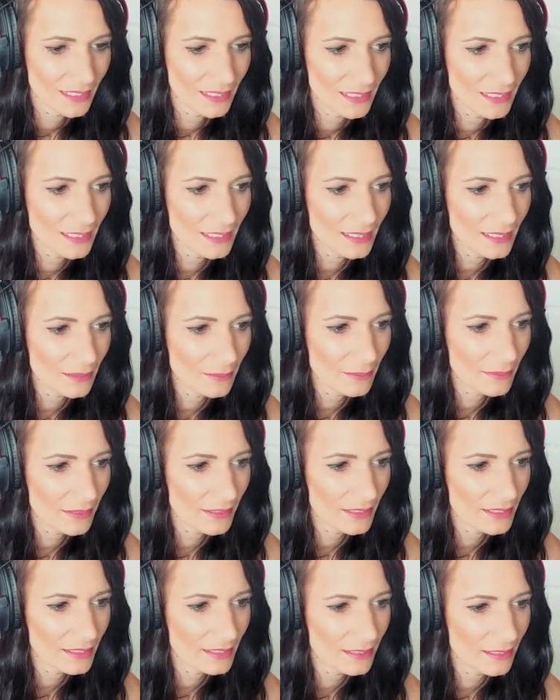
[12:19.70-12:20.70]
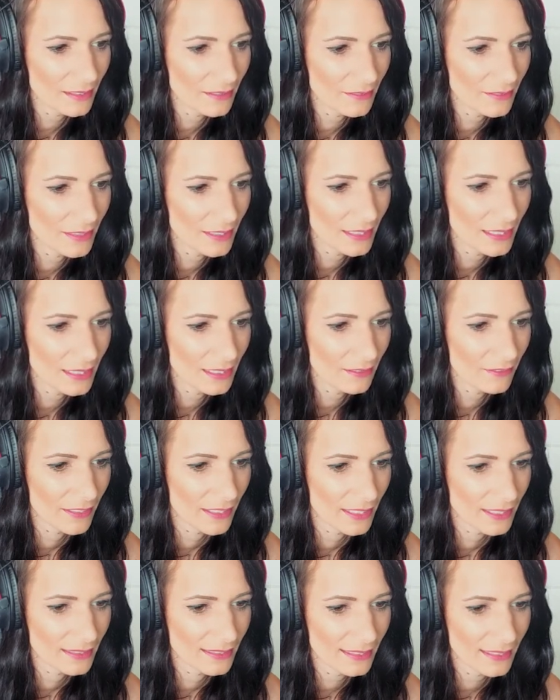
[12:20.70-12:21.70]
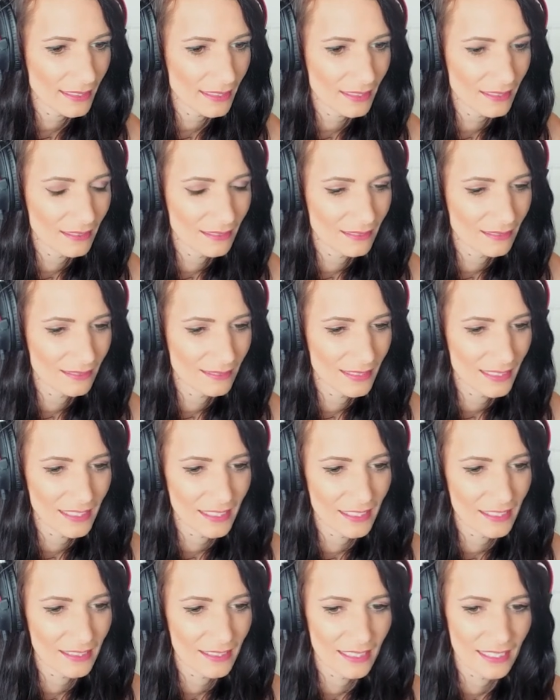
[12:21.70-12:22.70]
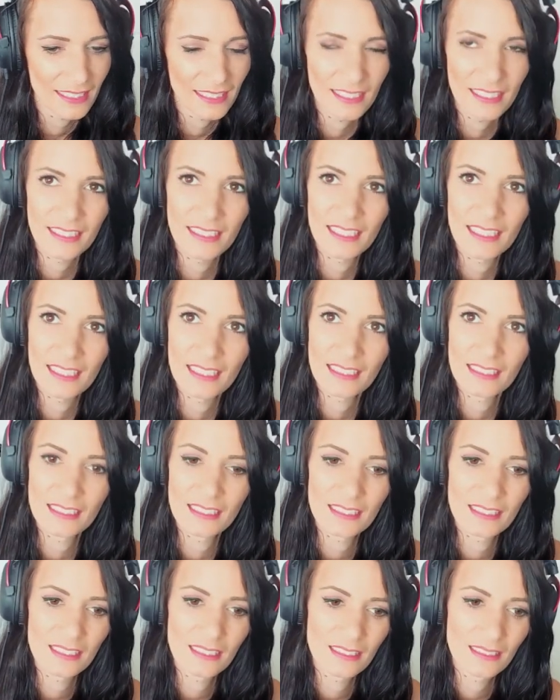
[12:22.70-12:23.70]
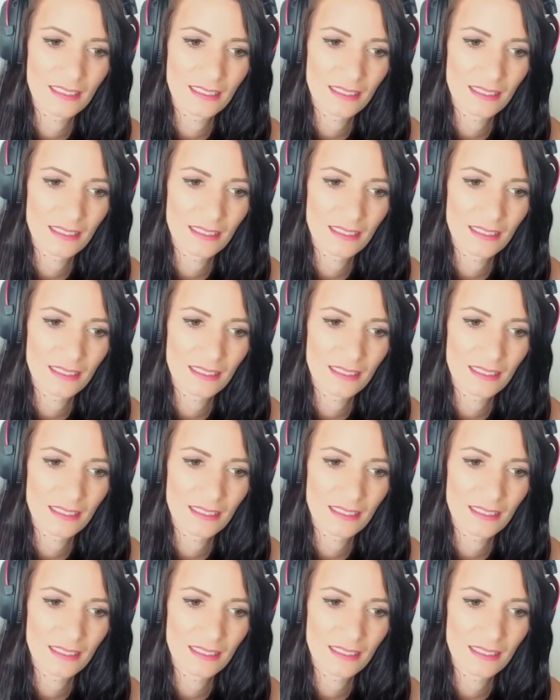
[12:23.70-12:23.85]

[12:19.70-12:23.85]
Do you think where I start running affects it? I don't think it does.